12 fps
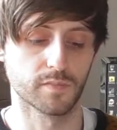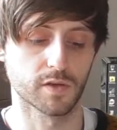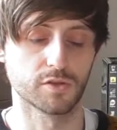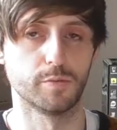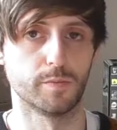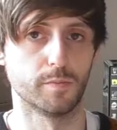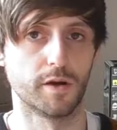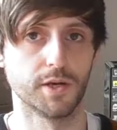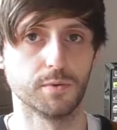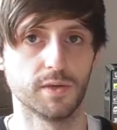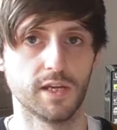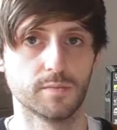Super
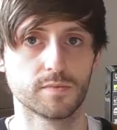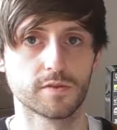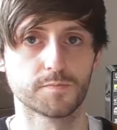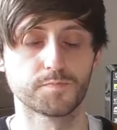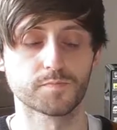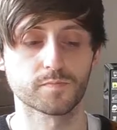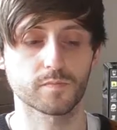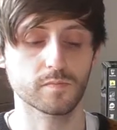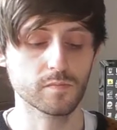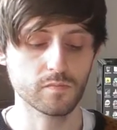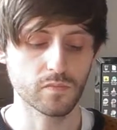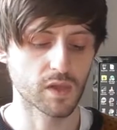Mario games.
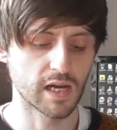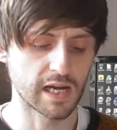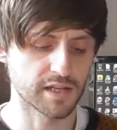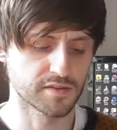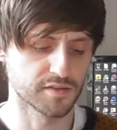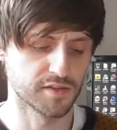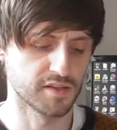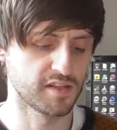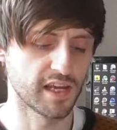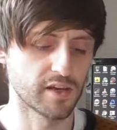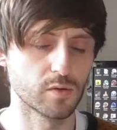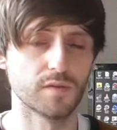And
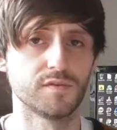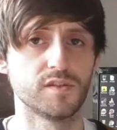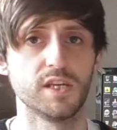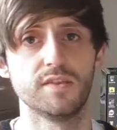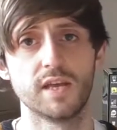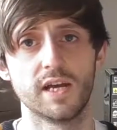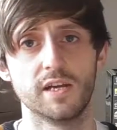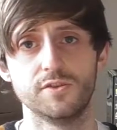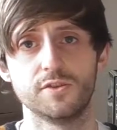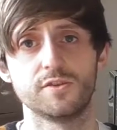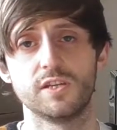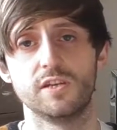Nintendo have seen that and
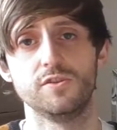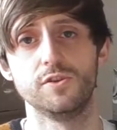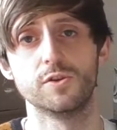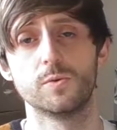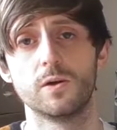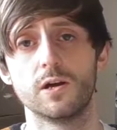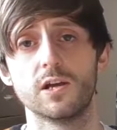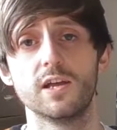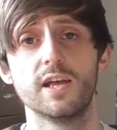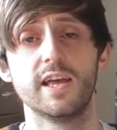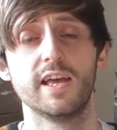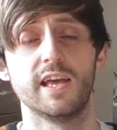just said, you know what,
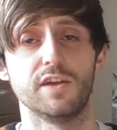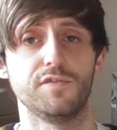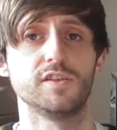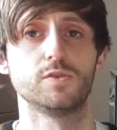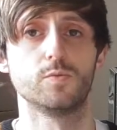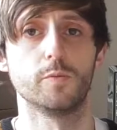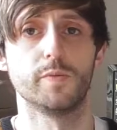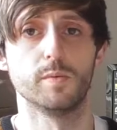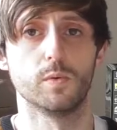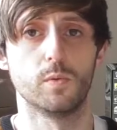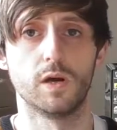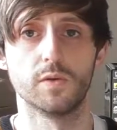if this is what
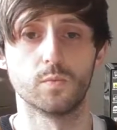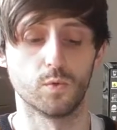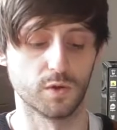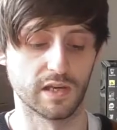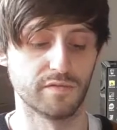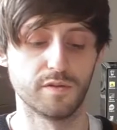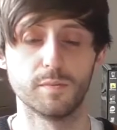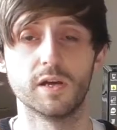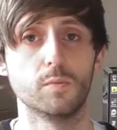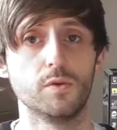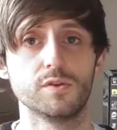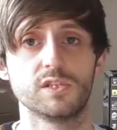people want, we'll give them it
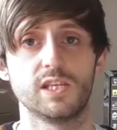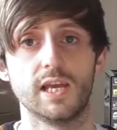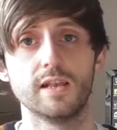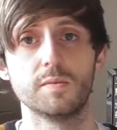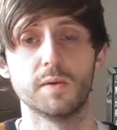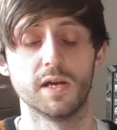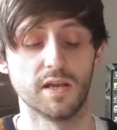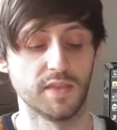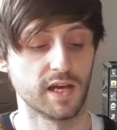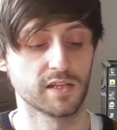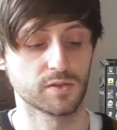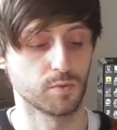and we'll sell them it. And
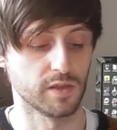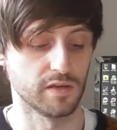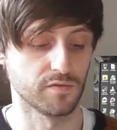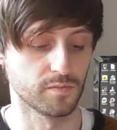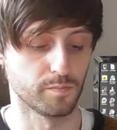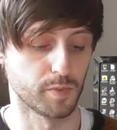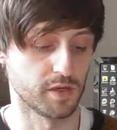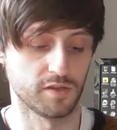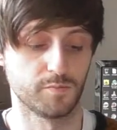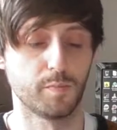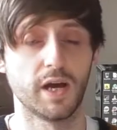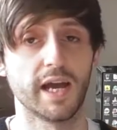that's what they've, but
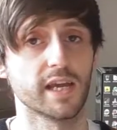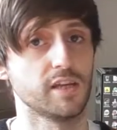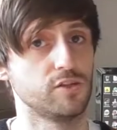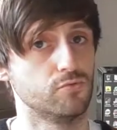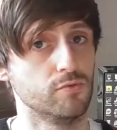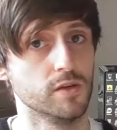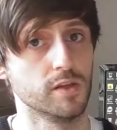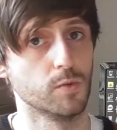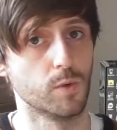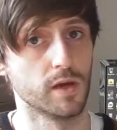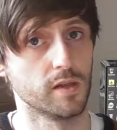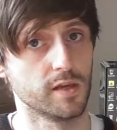it's packaged really
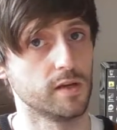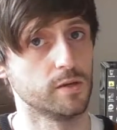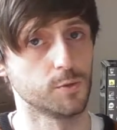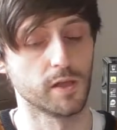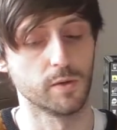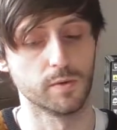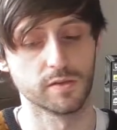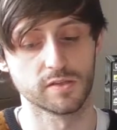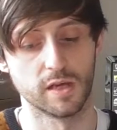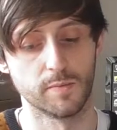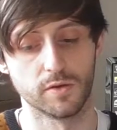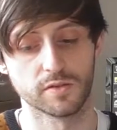well here as well, I will
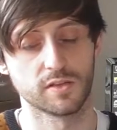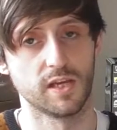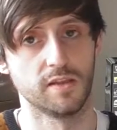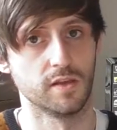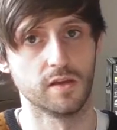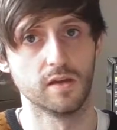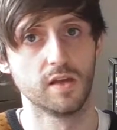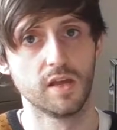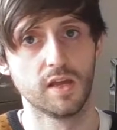say. I'm not saying that